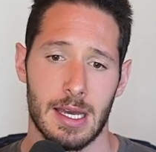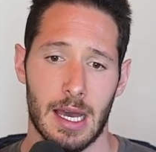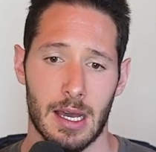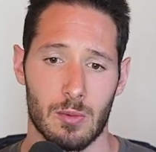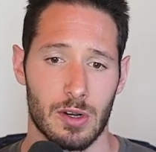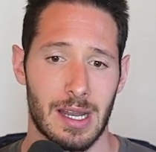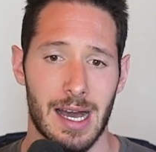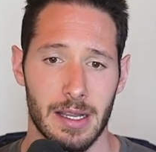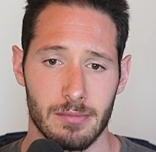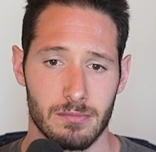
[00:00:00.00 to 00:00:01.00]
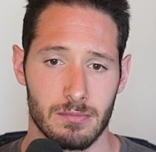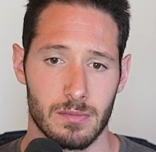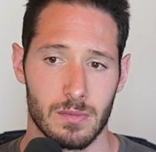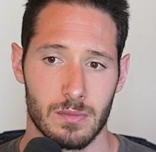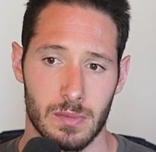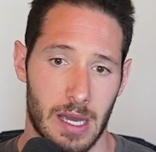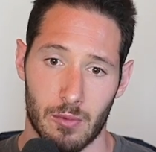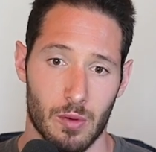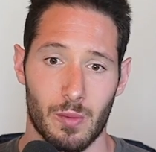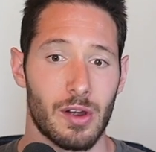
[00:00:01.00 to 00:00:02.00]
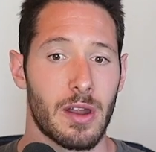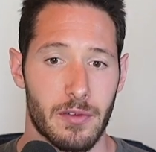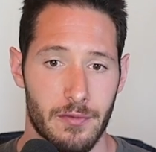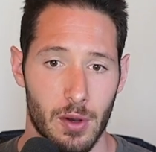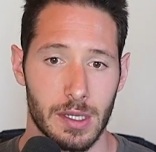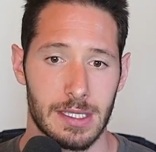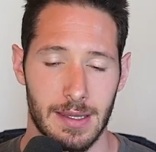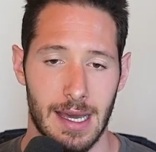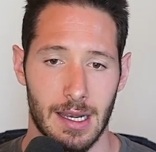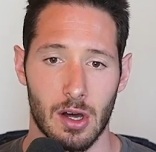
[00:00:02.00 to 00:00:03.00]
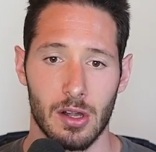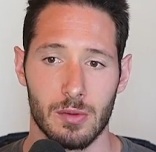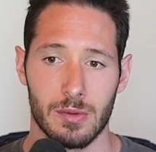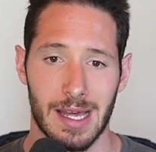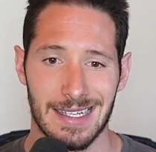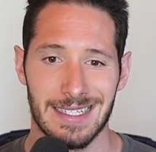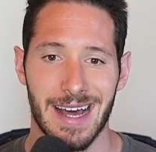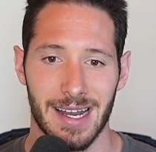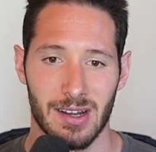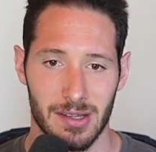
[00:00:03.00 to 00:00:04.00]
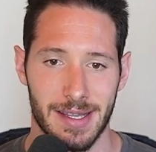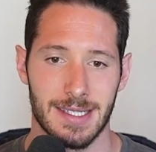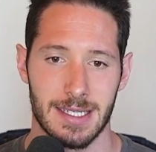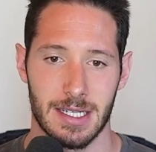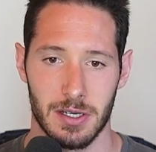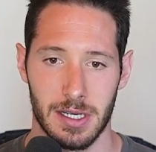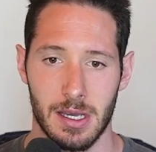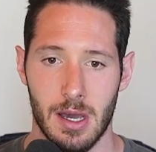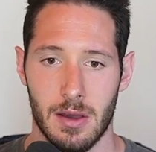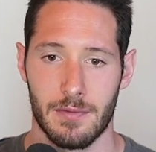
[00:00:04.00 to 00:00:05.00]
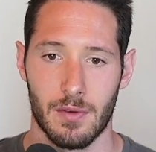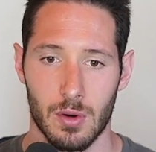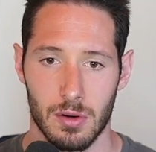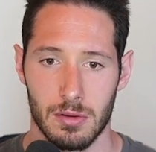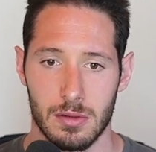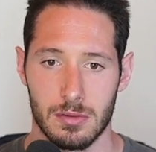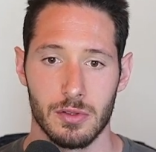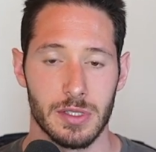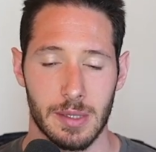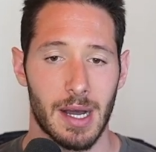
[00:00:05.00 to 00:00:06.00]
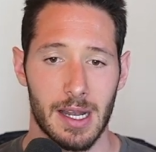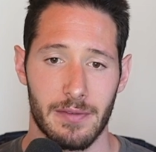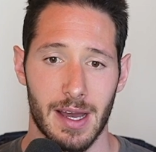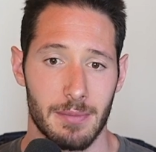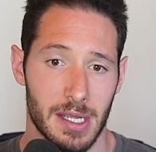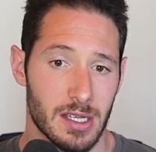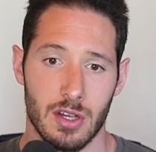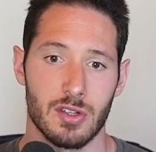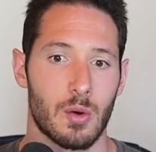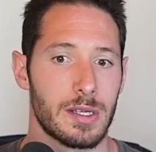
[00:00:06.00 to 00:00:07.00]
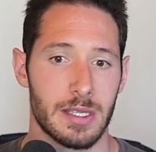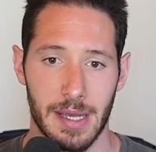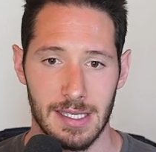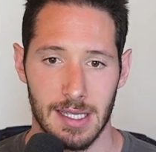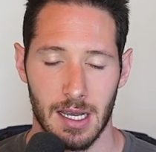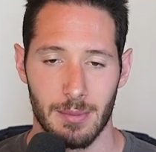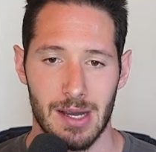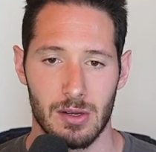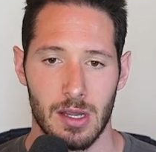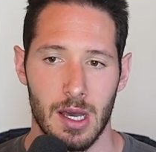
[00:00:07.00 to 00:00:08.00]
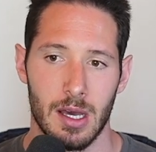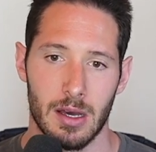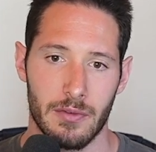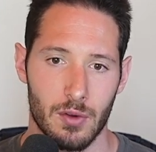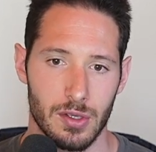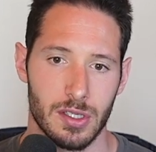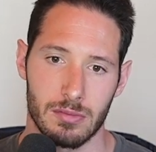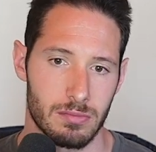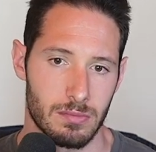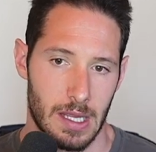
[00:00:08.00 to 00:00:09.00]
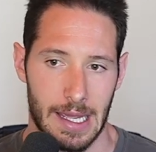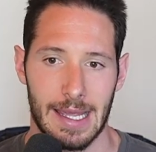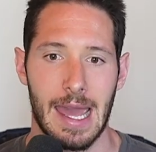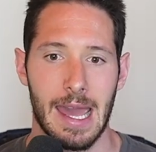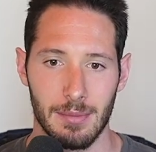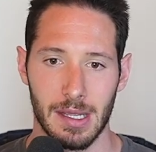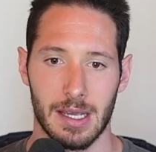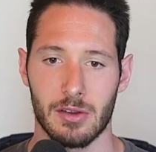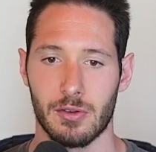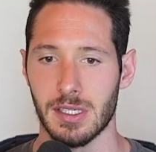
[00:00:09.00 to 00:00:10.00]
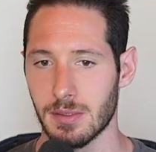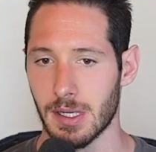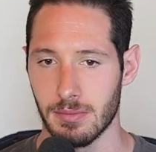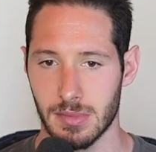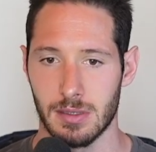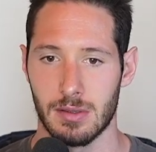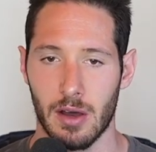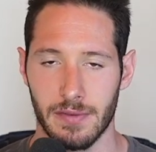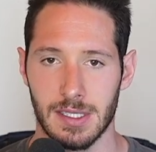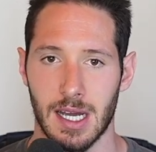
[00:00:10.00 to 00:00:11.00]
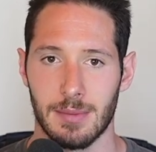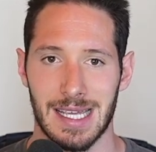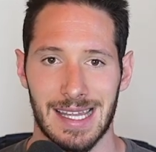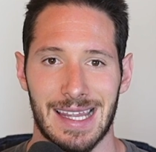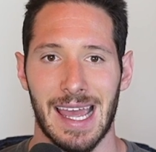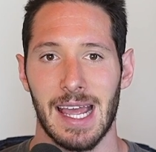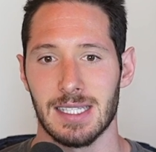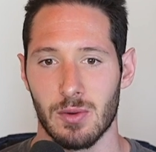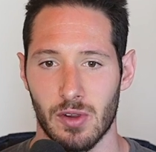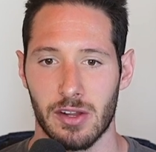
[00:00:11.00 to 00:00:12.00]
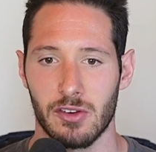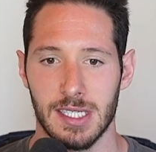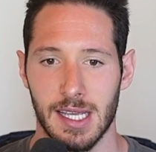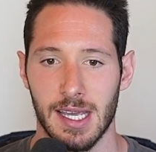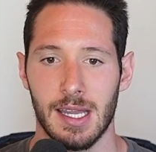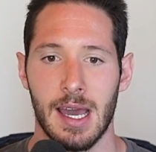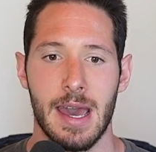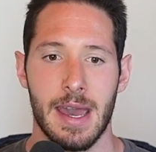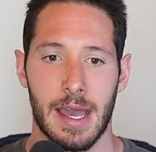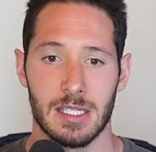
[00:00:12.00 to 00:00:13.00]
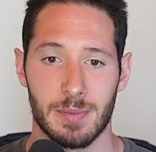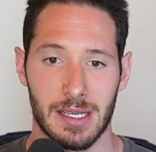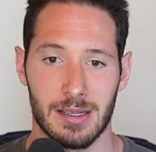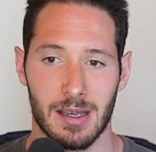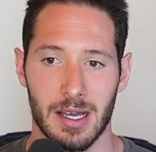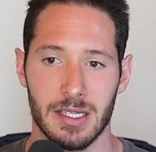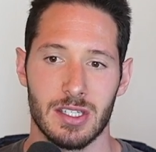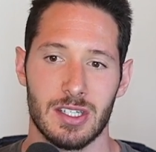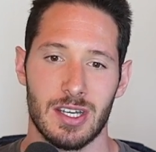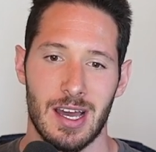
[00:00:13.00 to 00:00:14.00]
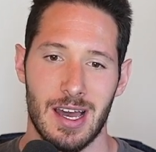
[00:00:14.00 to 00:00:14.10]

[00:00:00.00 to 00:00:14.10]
Uh, we're not yeah, we don't have to focus on that at all. That is not at all necessary for losing body fat because there's always a baseline amount. Of course, you it can be increased, but oftentimes in the case that we're increasing it, it's because